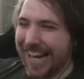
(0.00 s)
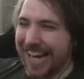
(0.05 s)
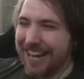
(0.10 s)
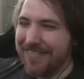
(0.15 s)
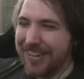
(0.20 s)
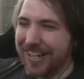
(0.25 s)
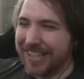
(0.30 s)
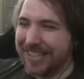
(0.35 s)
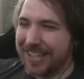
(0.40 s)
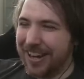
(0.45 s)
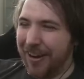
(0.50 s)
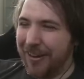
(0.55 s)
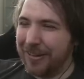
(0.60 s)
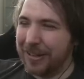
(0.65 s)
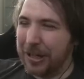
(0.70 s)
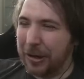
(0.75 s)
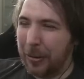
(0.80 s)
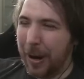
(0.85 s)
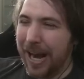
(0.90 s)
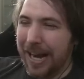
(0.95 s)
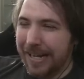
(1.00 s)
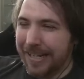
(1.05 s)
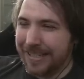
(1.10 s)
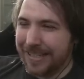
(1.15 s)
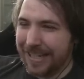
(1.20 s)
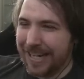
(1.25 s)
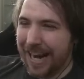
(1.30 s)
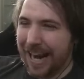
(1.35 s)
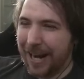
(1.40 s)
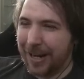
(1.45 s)
Eevee's going
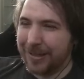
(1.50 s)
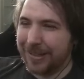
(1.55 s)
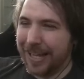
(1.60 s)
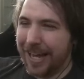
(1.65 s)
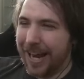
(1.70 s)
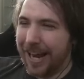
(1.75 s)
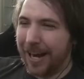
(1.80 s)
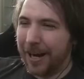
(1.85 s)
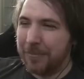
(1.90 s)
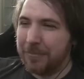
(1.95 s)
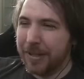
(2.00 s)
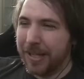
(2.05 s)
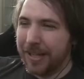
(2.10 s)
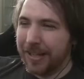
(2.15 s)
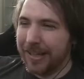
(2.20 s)
crazy out there.